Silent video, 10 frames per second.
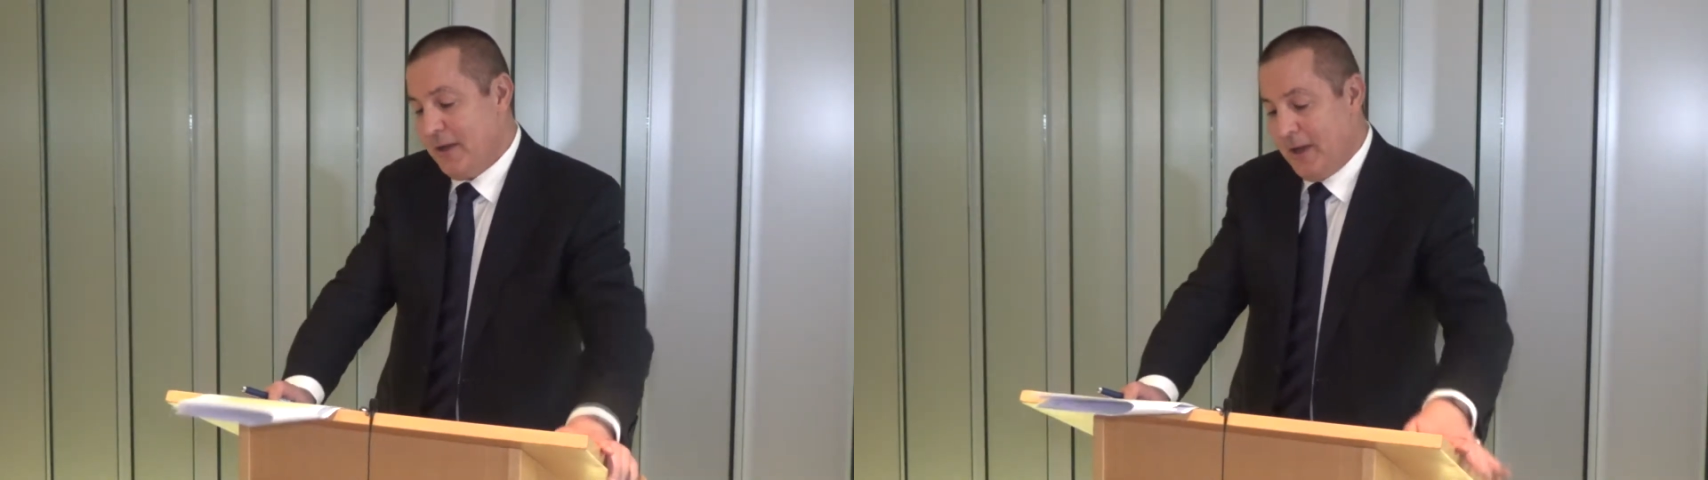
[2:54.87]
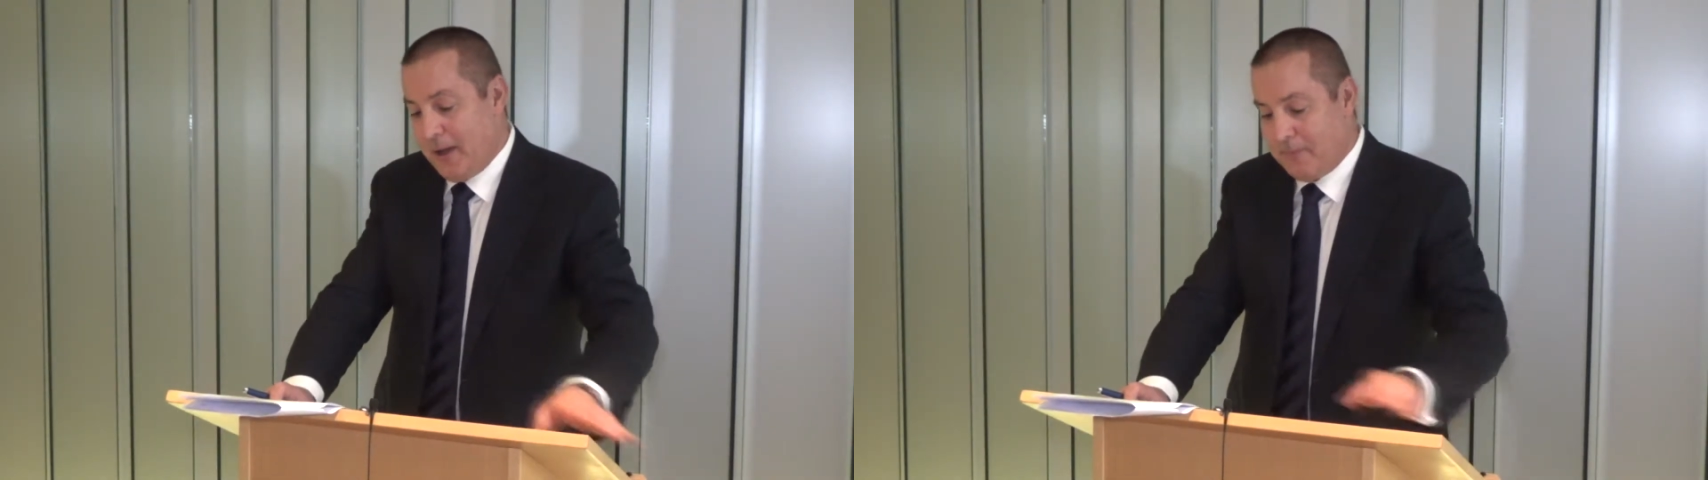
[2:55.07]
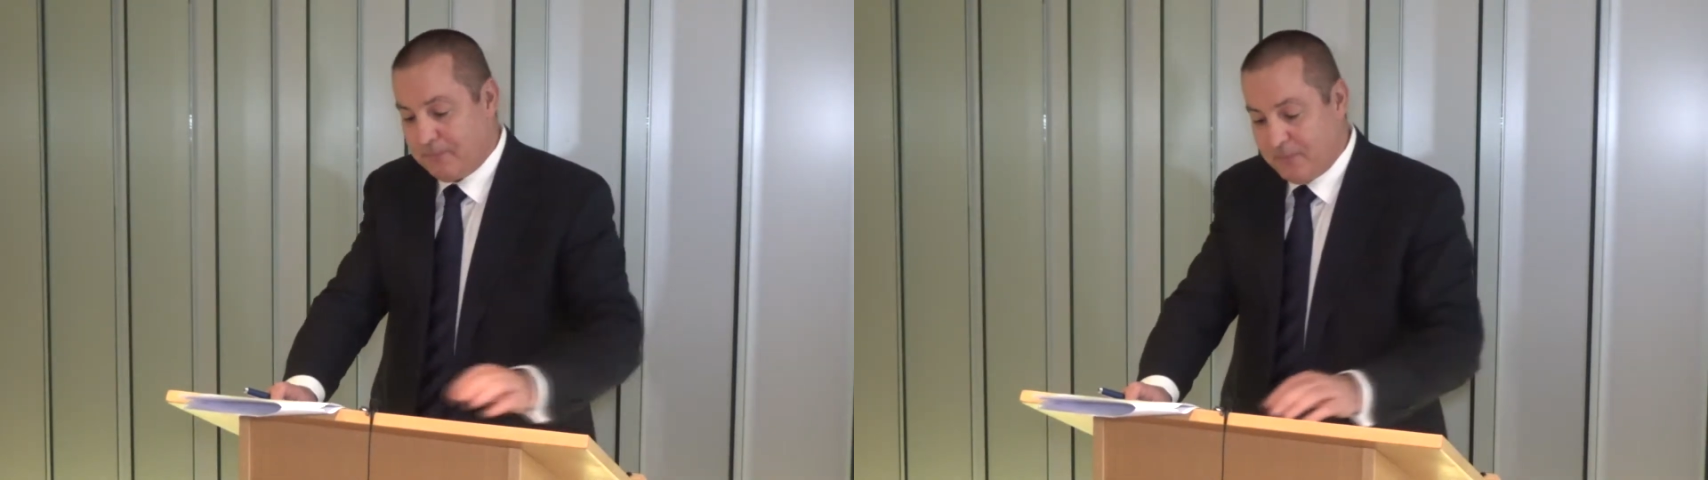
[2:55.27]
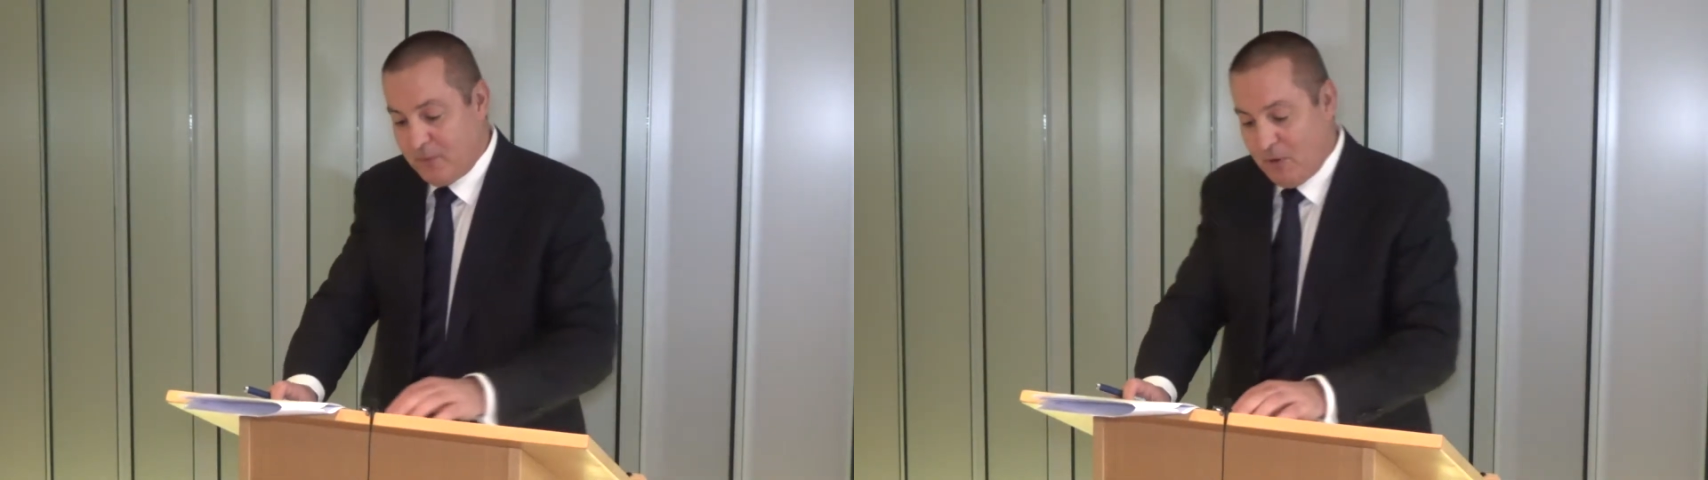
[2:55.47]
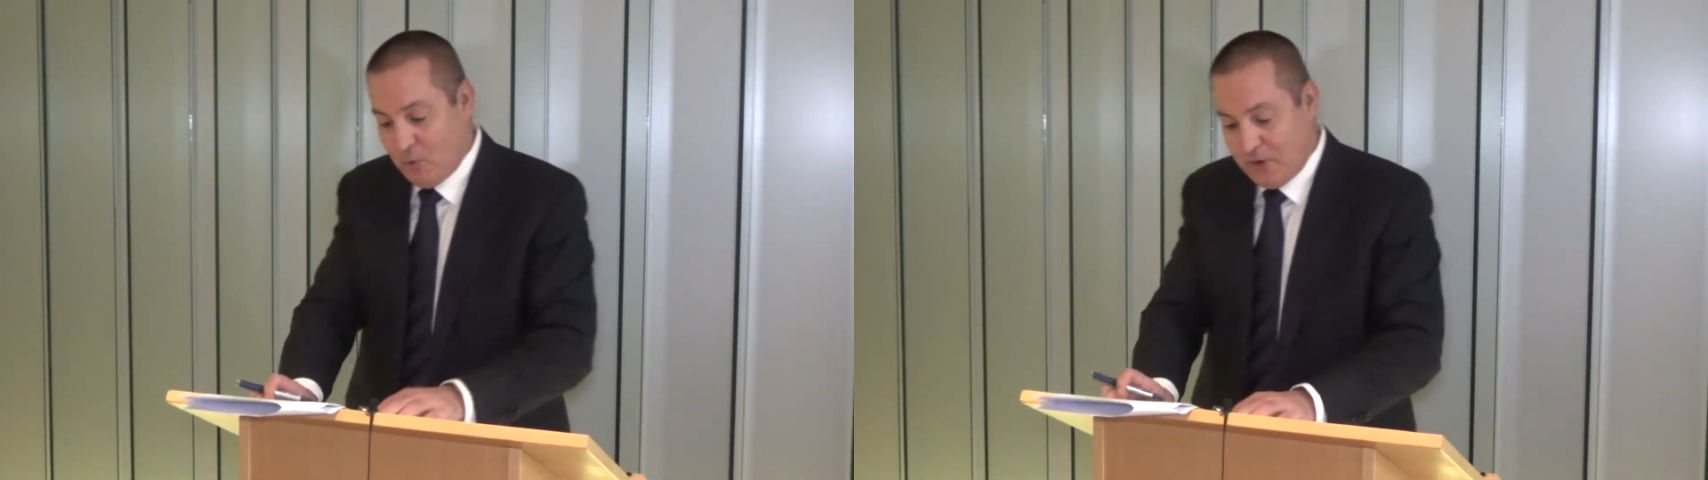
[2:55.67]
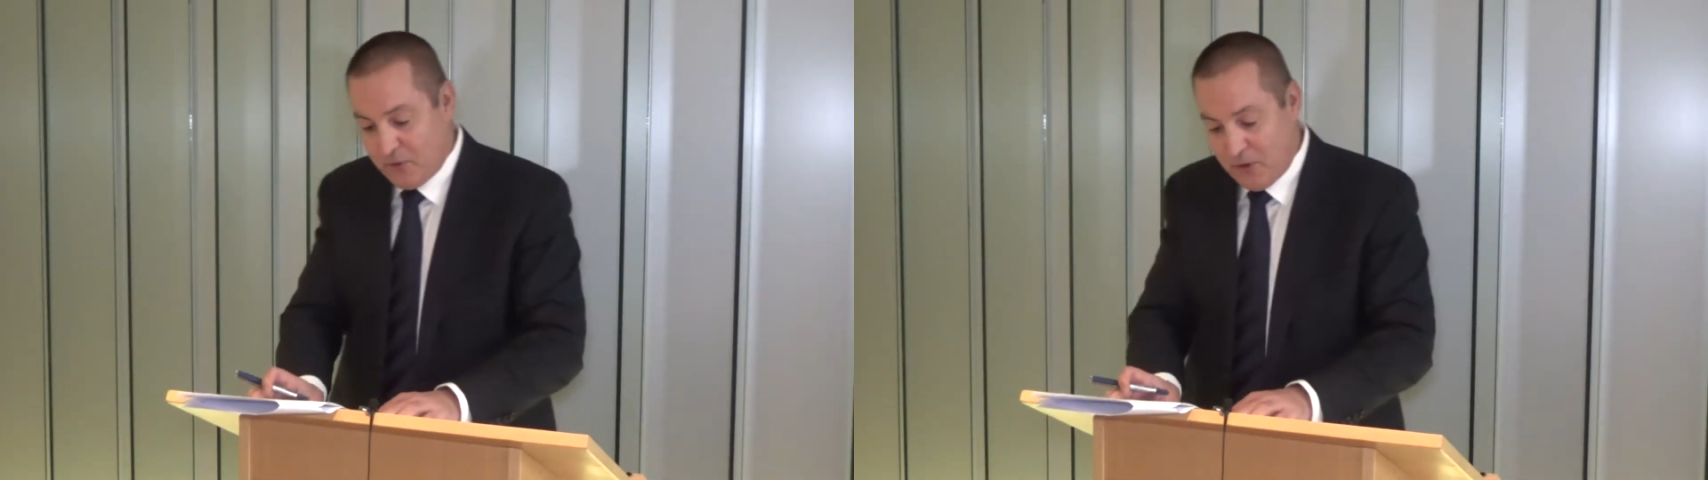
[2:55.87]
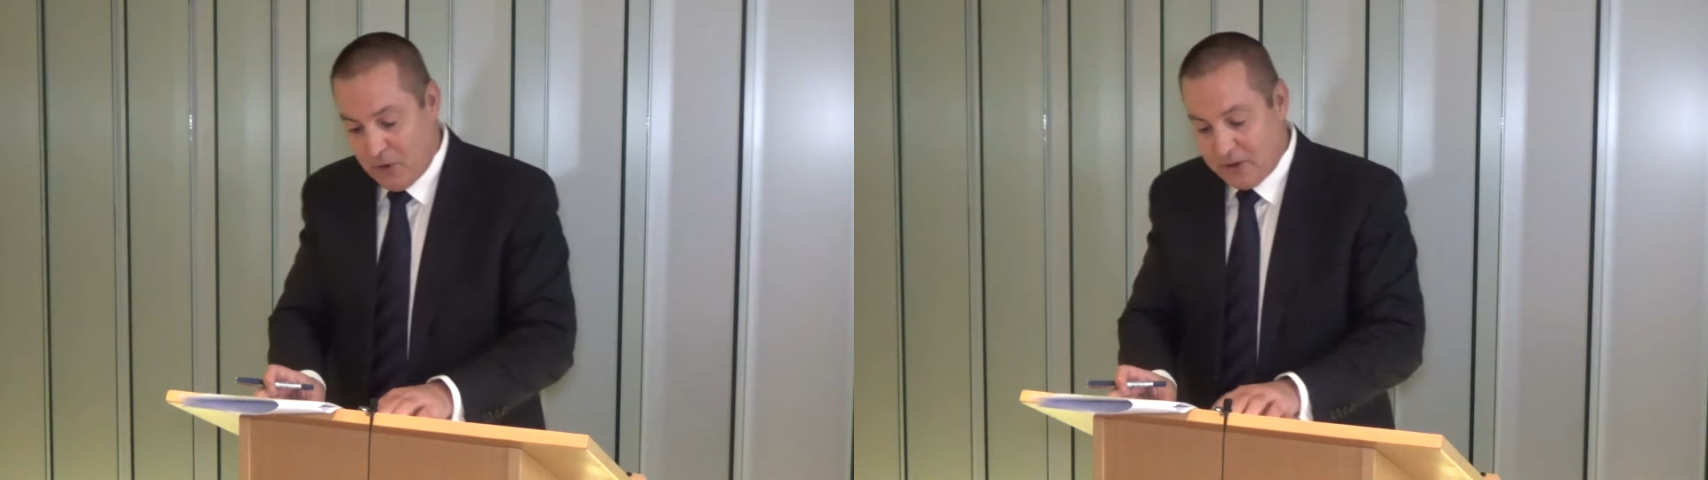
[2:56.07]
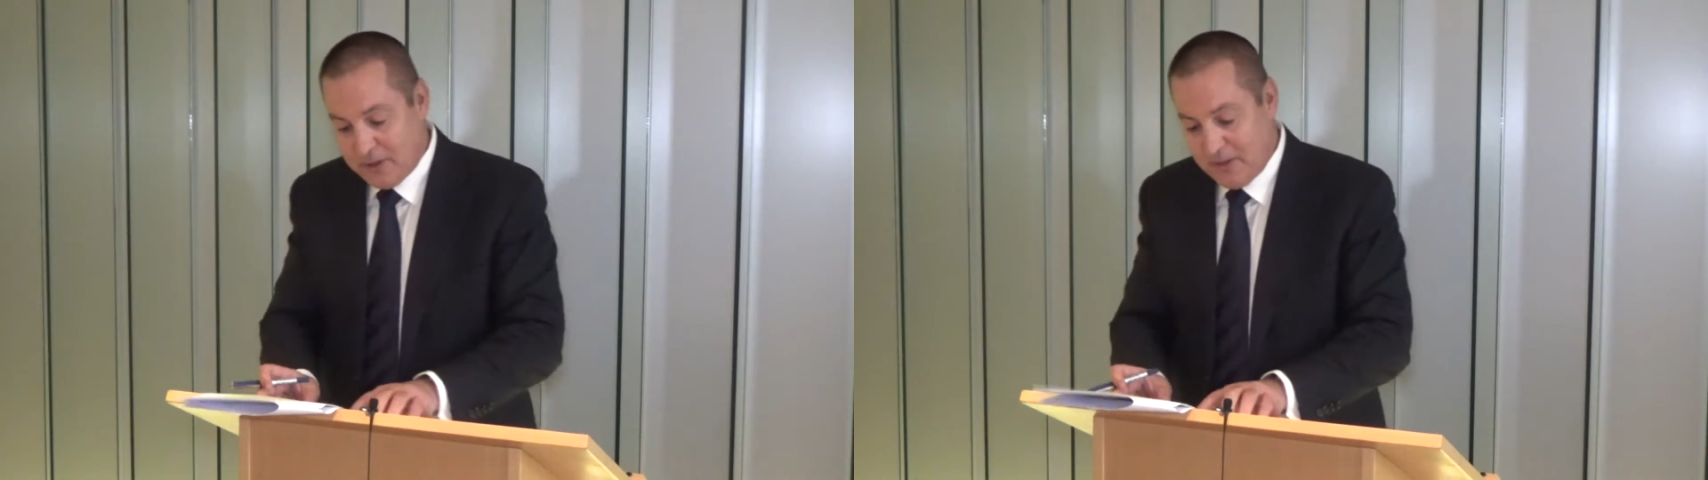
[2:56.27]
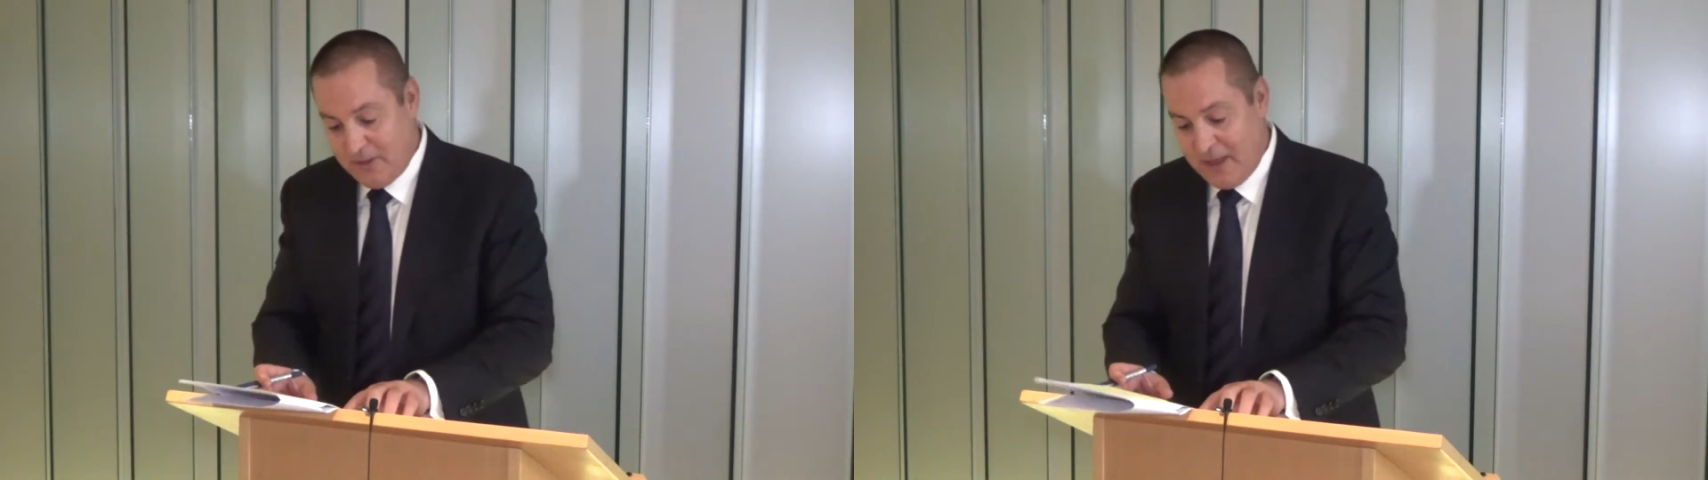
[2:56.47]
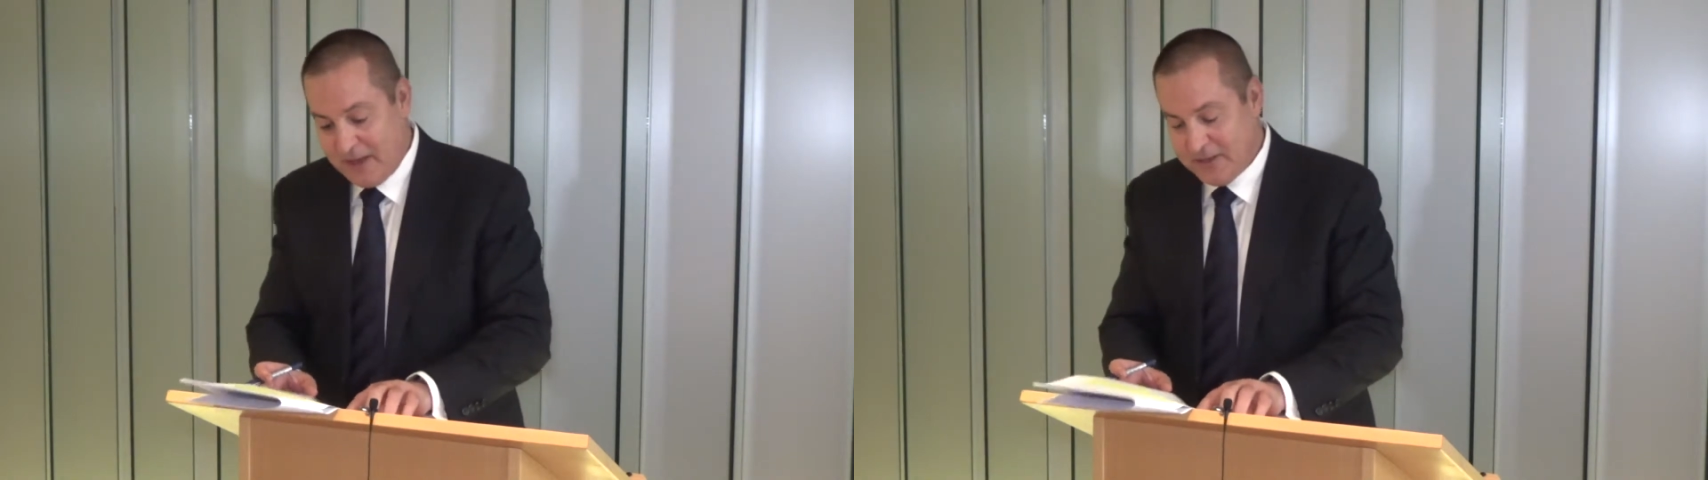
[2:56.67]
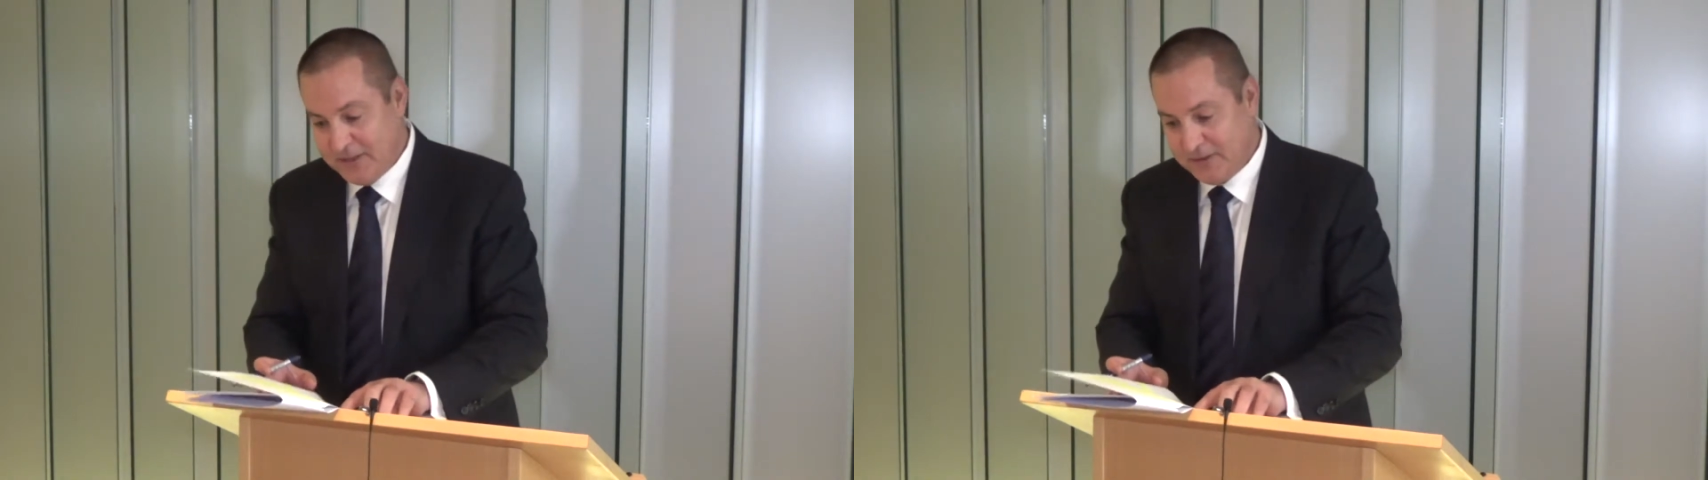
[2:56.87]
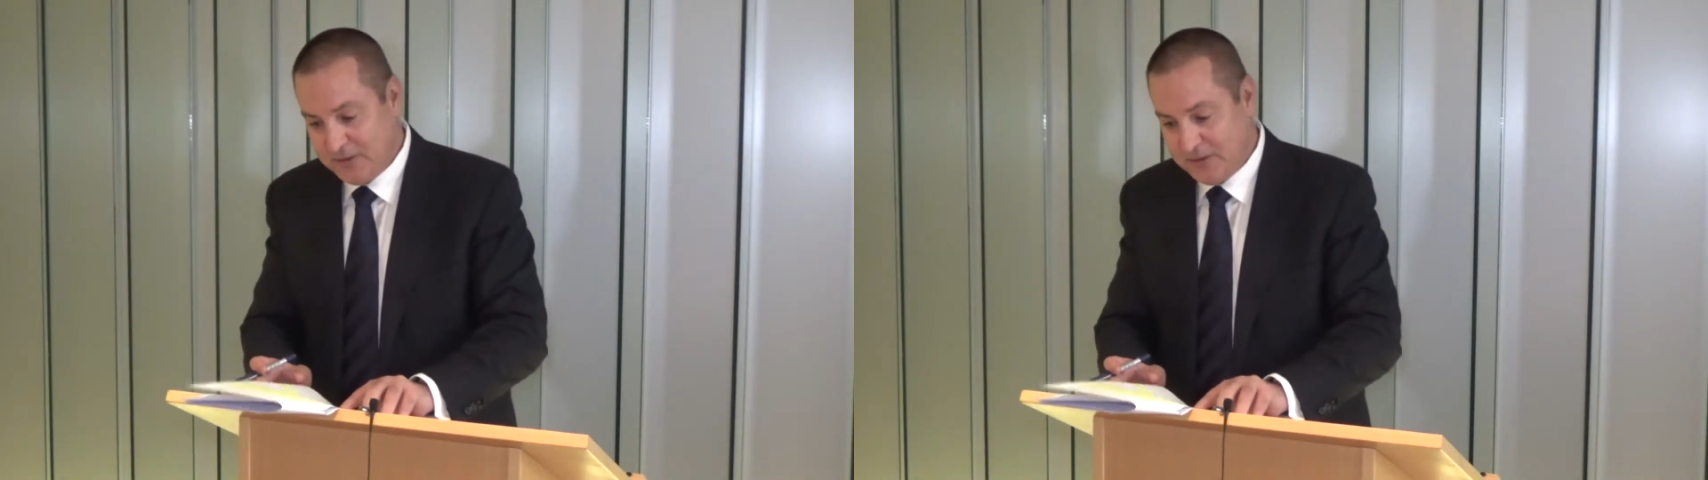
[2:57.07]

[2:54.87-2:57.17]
But whether or not that